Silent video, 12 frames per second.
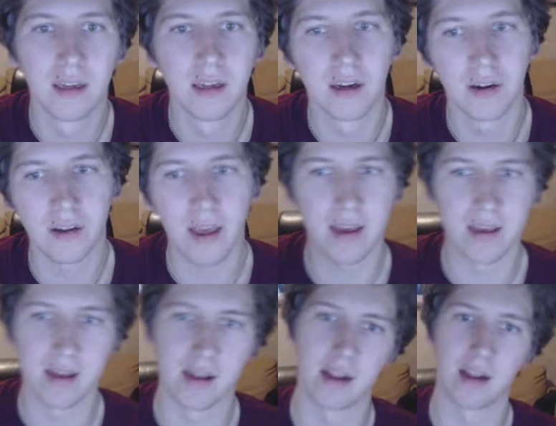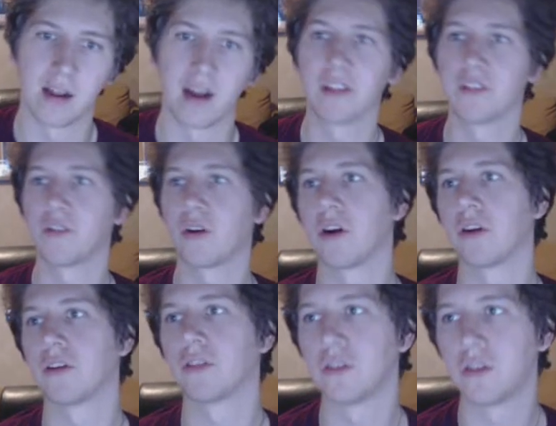Okay, on to our
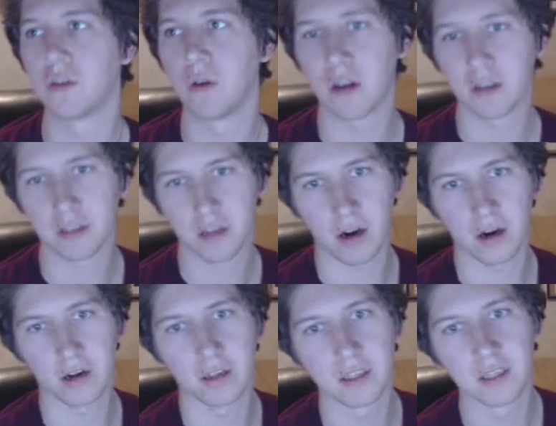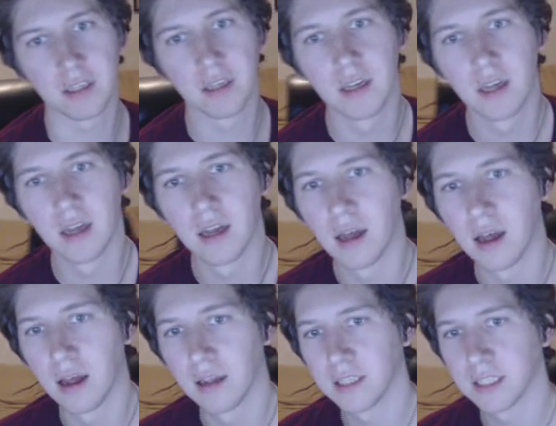2 last cards.
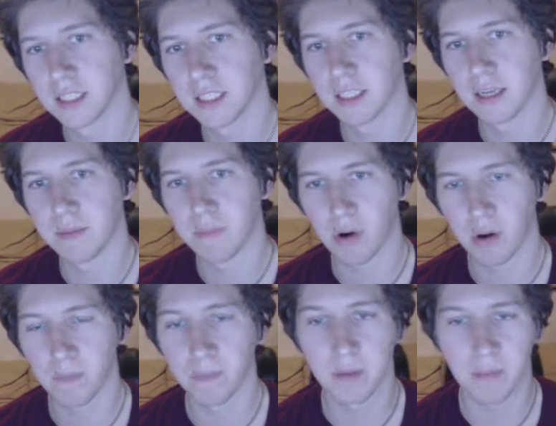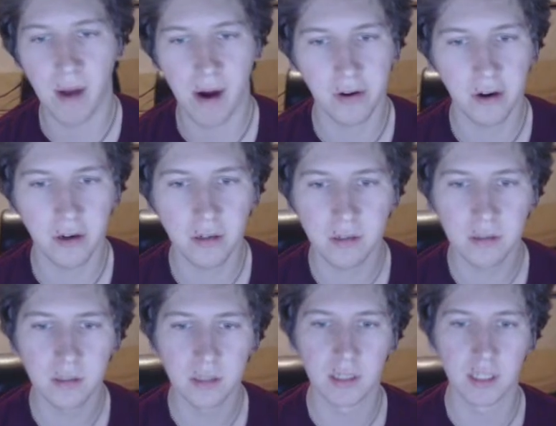This is Impromptu Barrier.
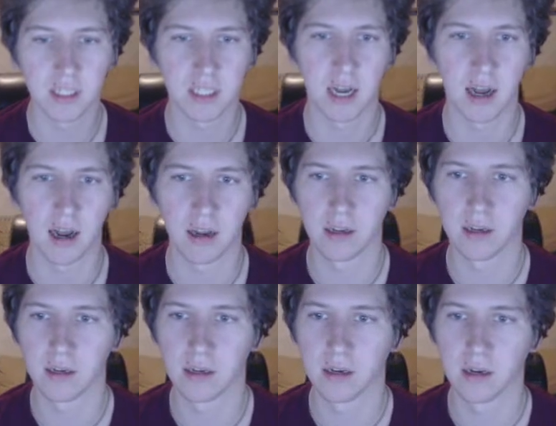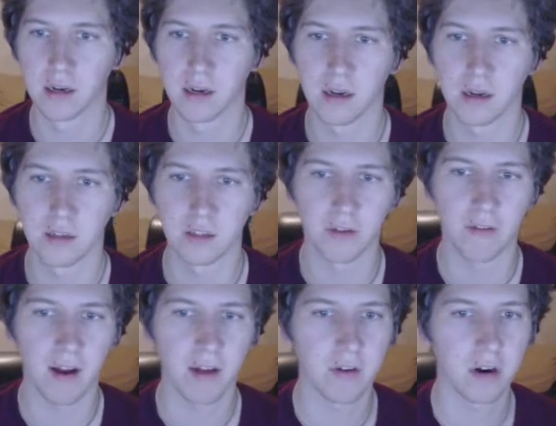It's a
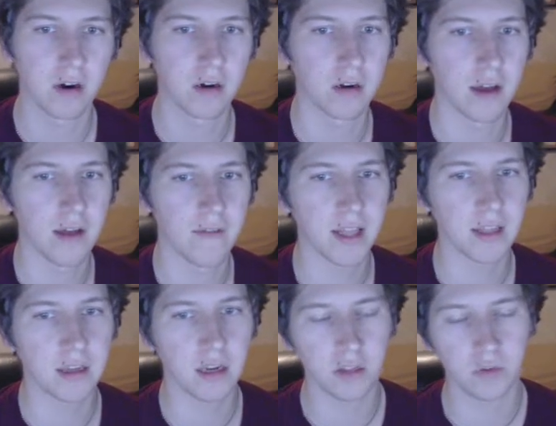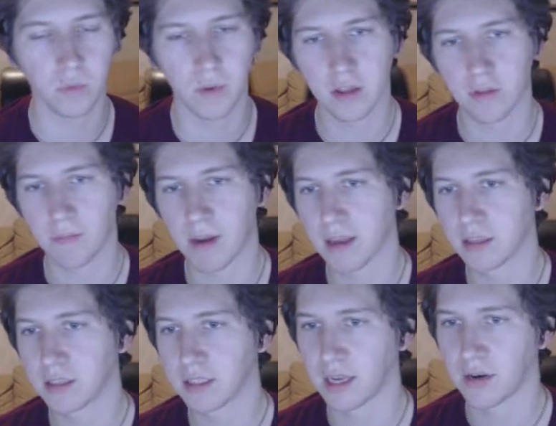survivor event. Cost 1 to play,
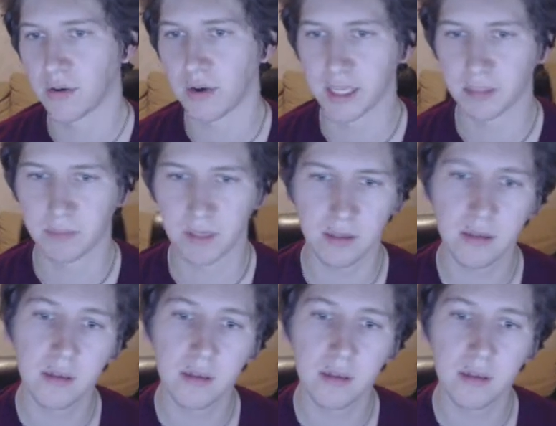0 XP.